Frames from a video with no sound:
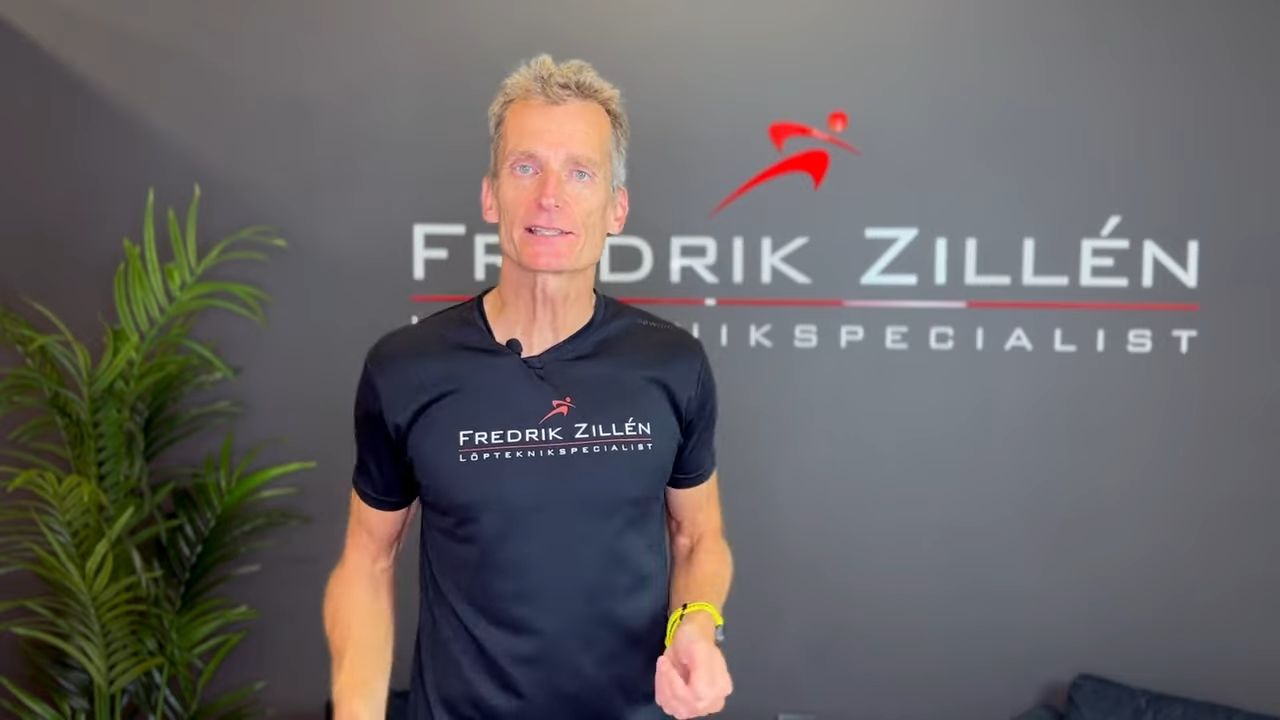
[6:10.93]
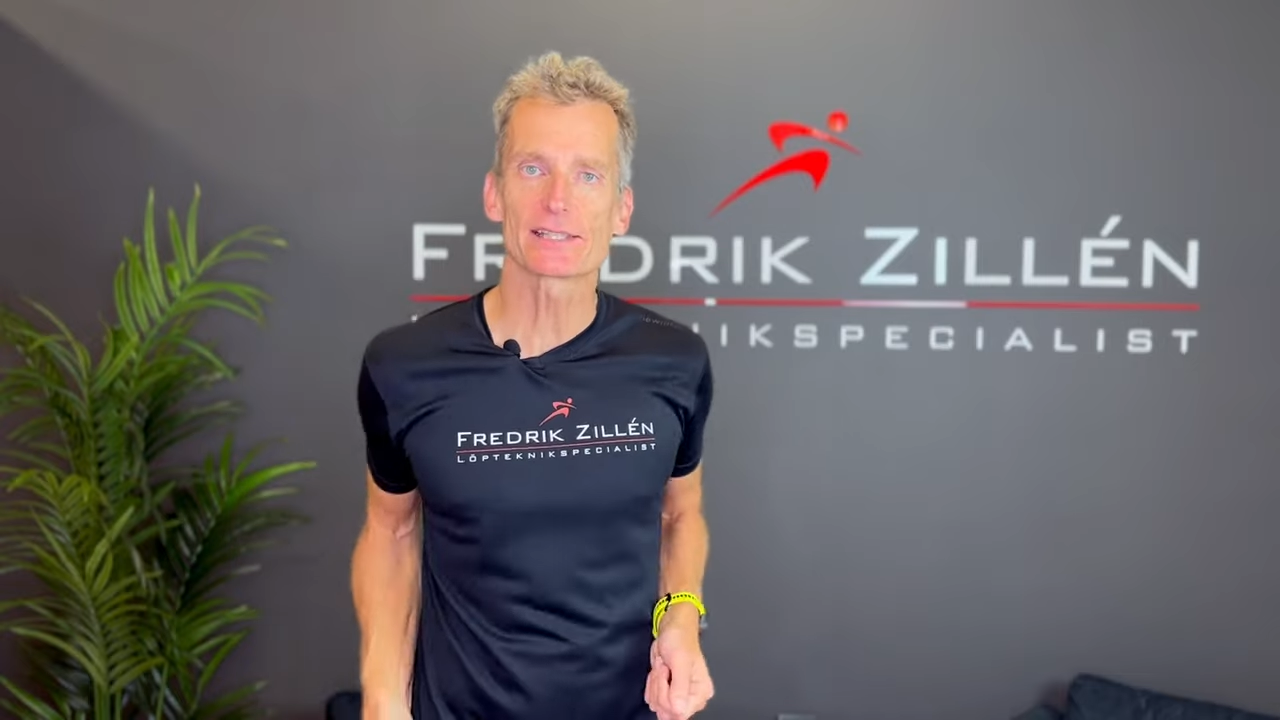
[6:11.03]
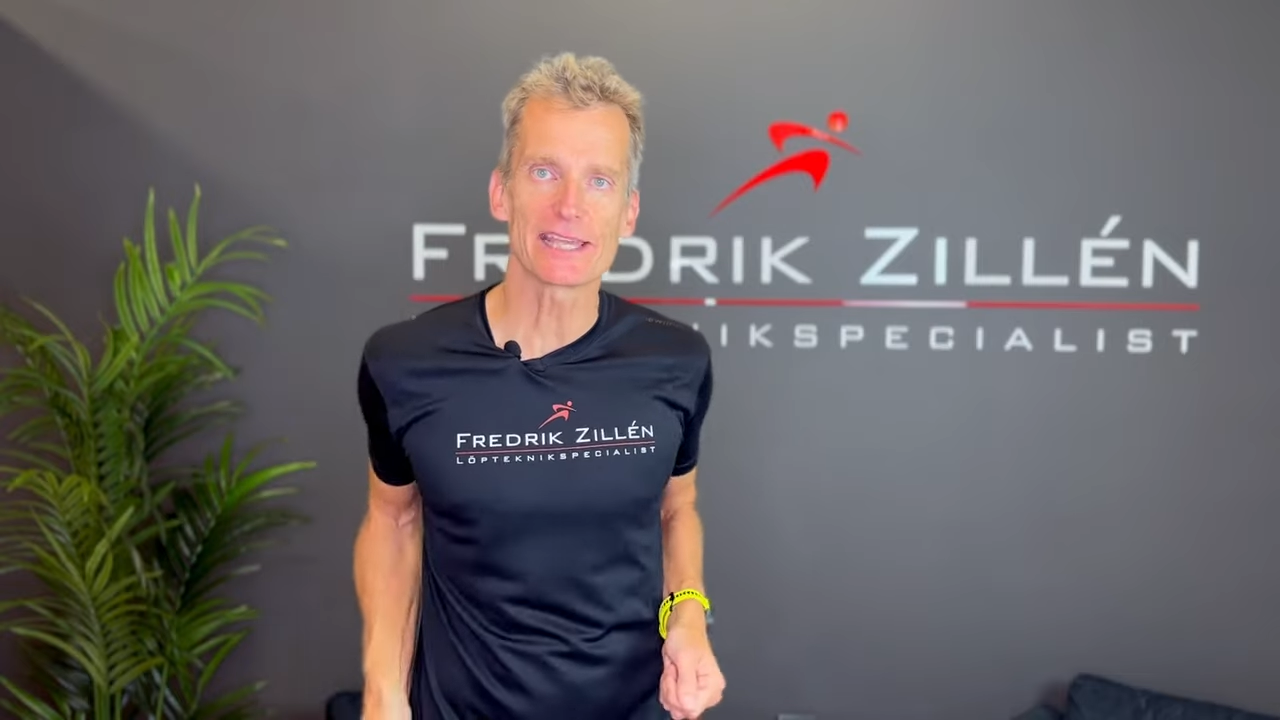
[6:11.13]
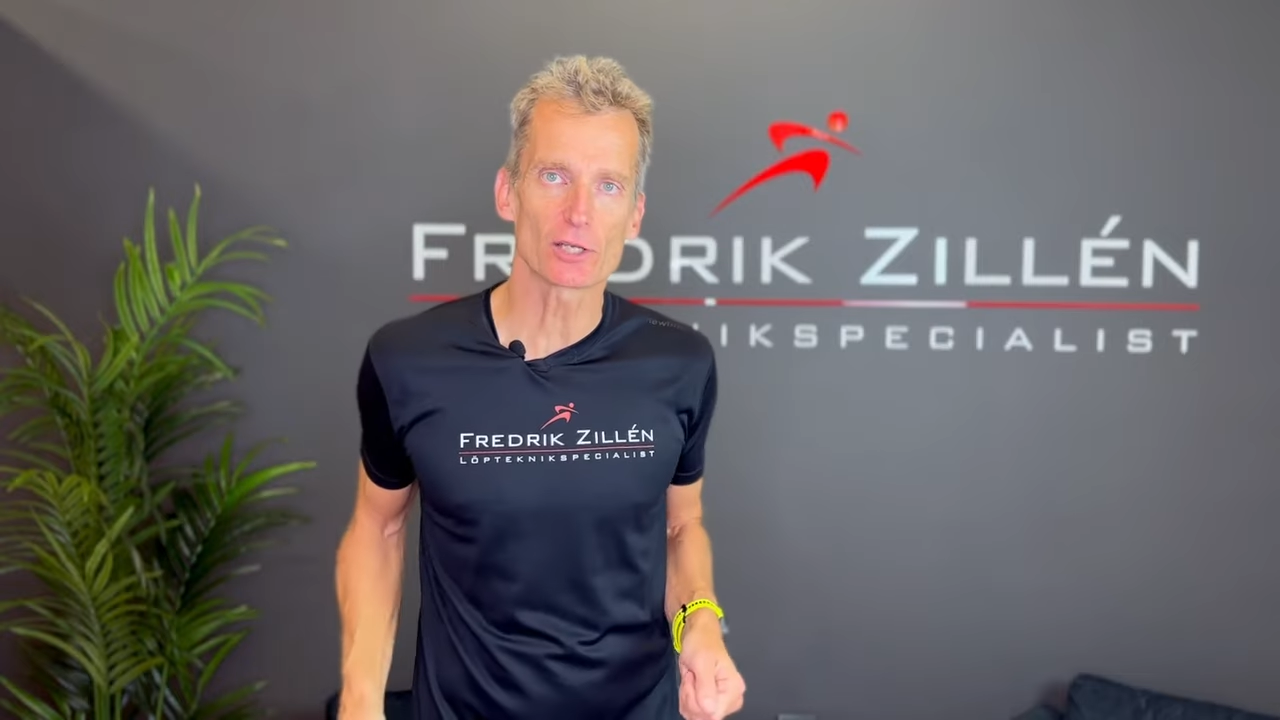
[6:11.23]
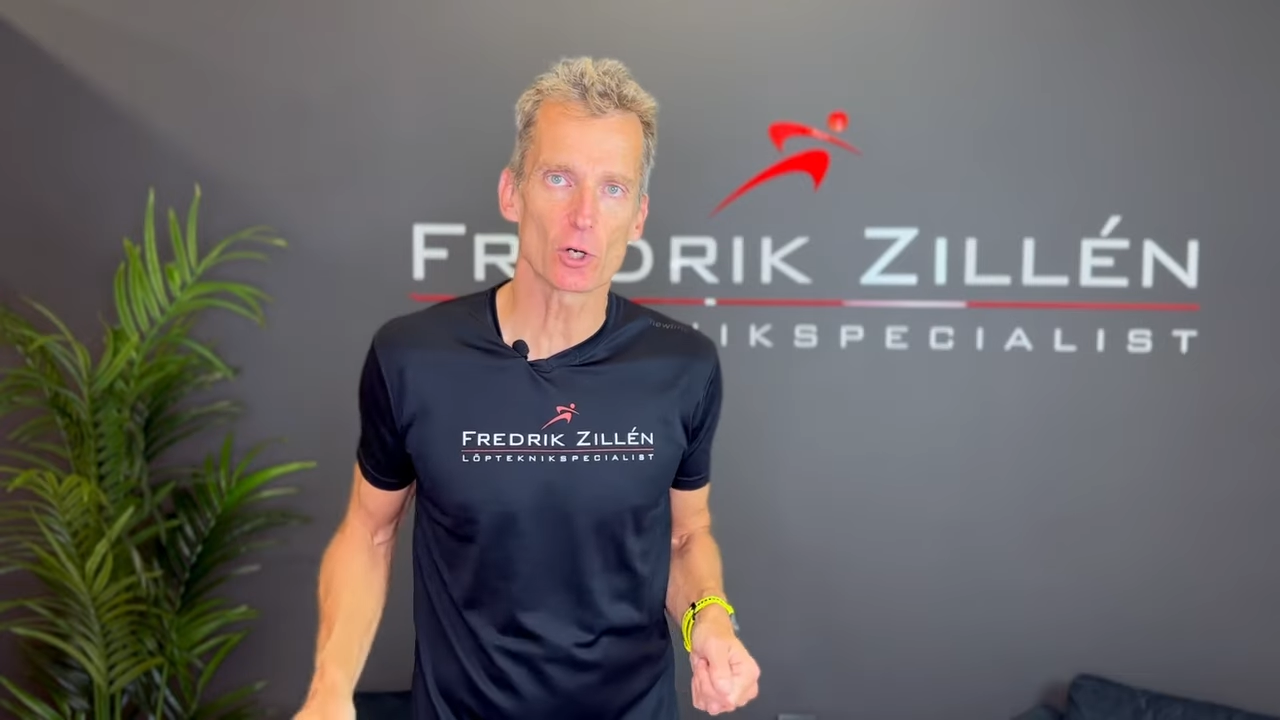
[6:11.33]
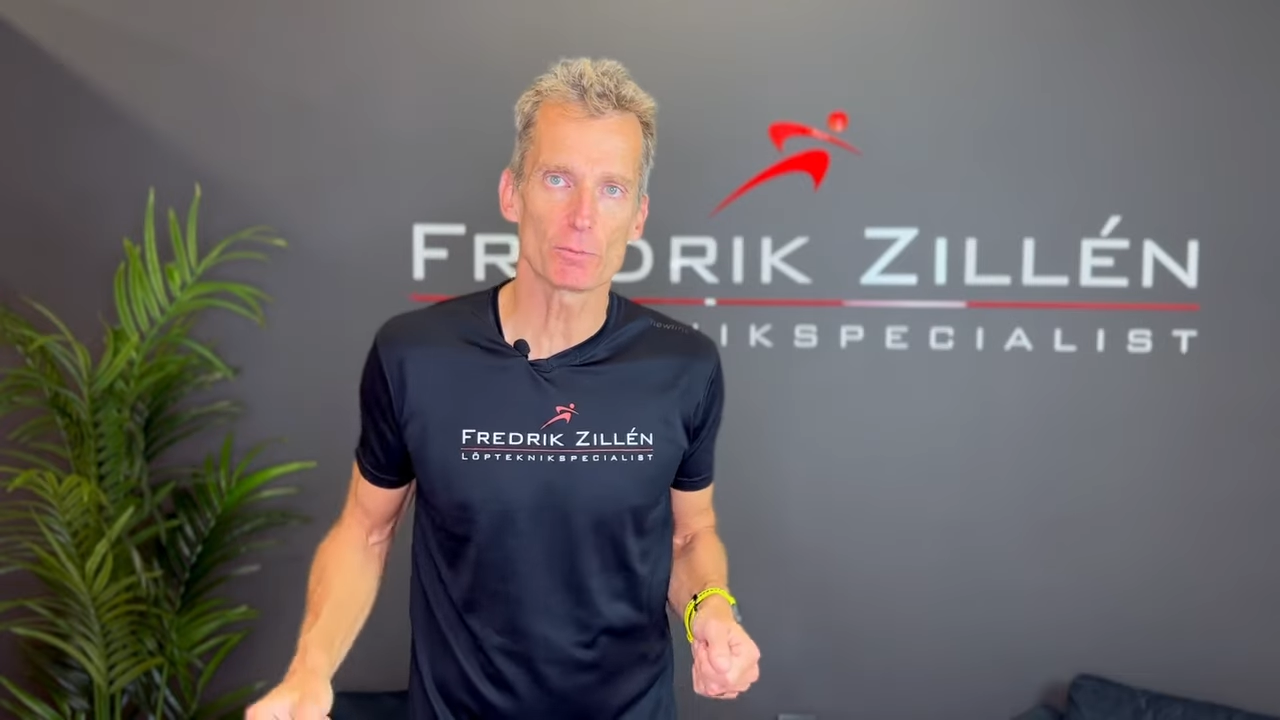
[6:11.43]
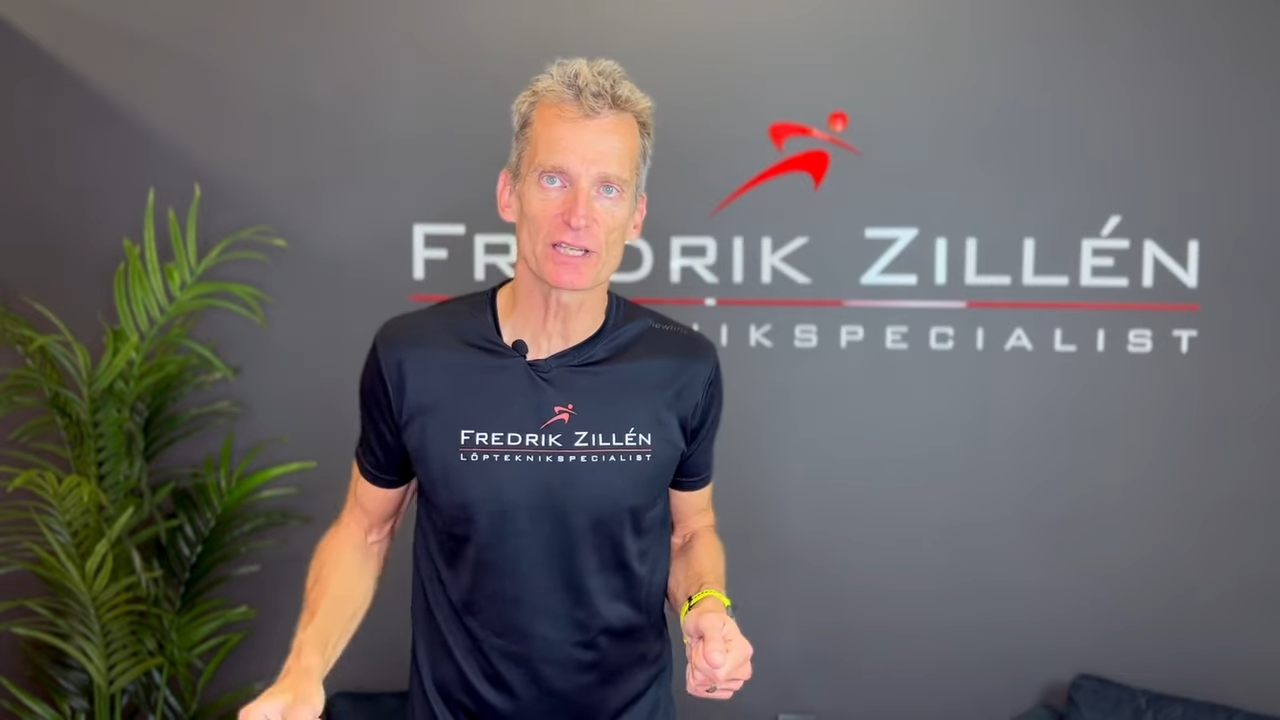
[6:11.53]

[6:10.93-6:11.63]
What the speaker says: take-home